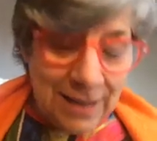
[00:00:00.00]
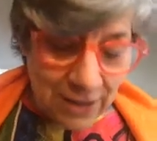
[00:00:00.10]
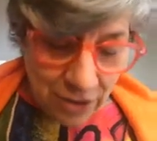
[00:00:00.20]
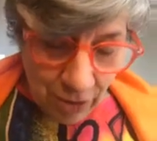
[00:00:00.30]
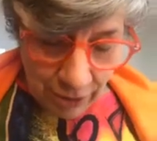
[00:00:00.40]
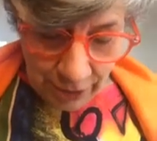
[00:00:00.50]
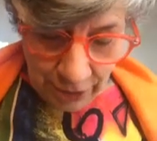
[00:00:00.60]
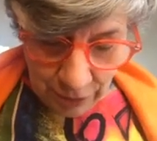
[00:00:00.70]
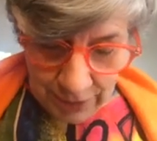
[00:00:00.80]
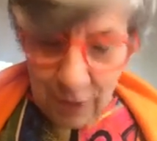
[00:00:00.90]
This is not a
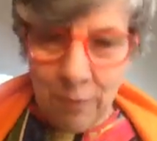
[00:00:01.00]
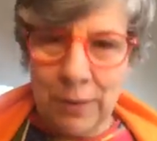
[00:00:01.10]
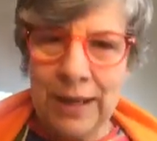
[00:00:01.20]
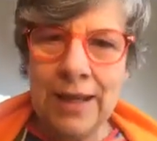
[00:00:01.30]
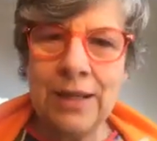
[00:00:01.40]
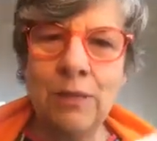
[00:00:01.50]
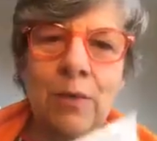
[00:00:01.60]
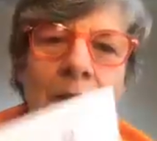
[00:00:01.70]
hugely complicated